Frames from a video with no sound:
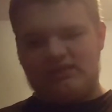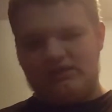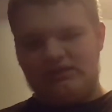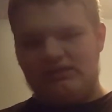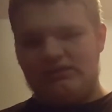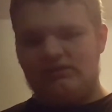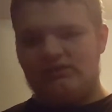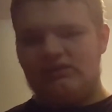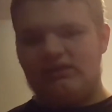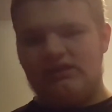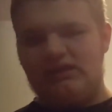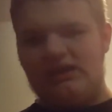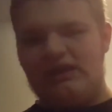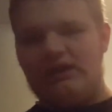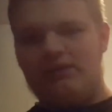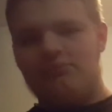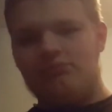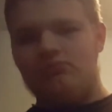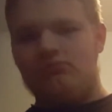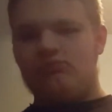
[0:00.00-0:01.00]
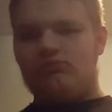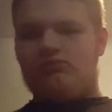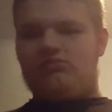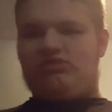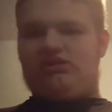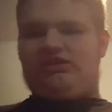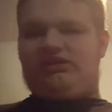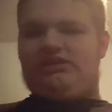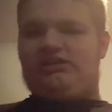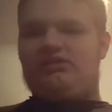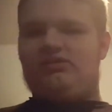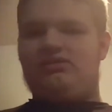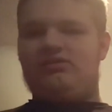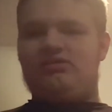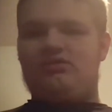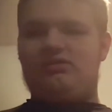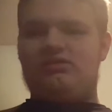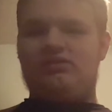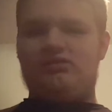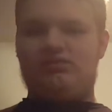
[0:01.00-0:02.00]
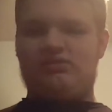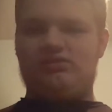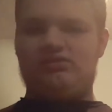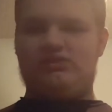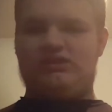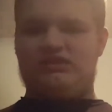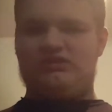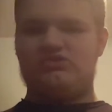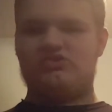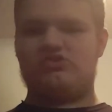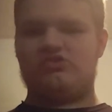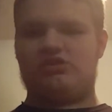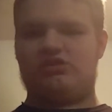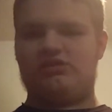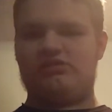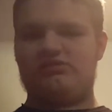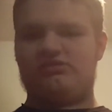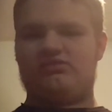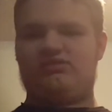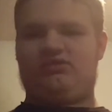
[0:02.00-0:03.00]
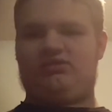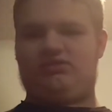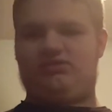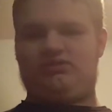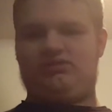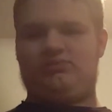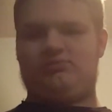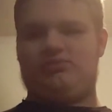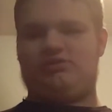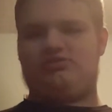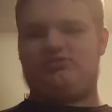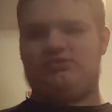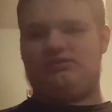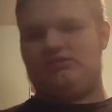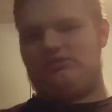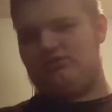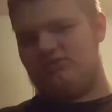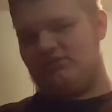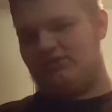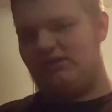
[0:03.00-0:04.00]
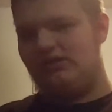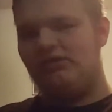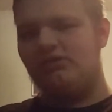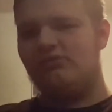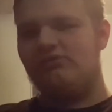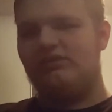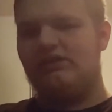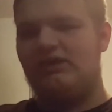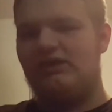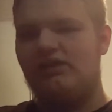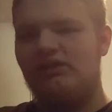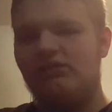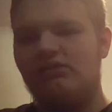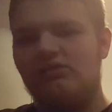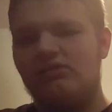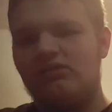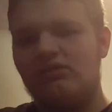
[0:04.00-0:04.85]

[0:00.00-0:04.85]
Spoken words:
and yeah, I'm wearing this shirt, I bet you didn't know I own that,